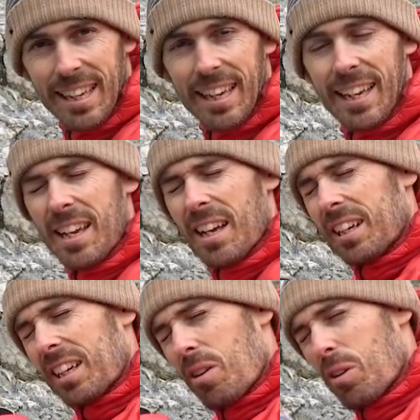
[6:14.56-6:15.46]
gear
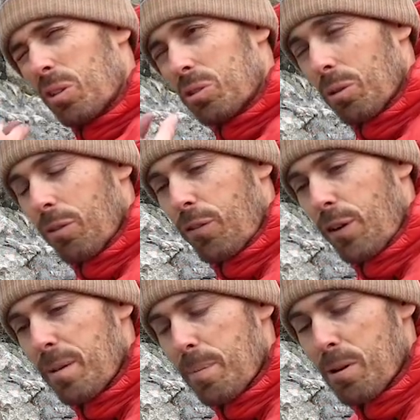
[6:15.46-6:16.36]
and going on to a
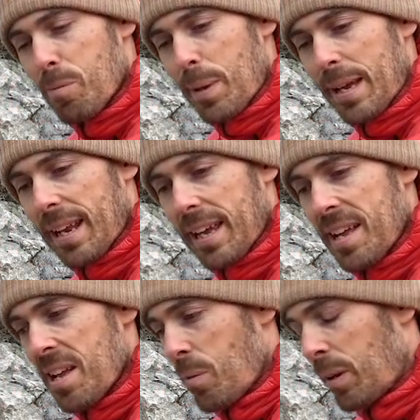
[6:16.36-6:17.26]
fully built belay?
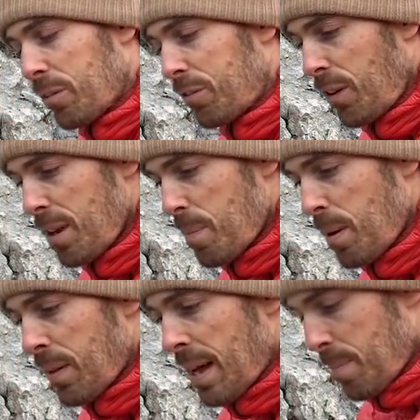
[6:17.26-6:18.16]
When I've fully
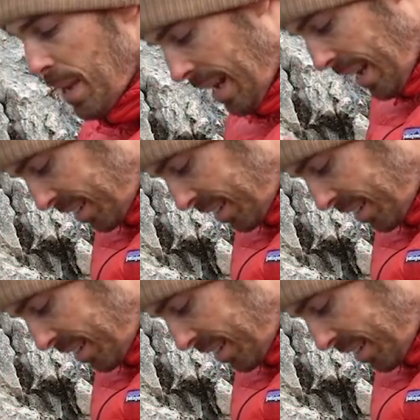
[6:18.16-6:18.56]
built that belay,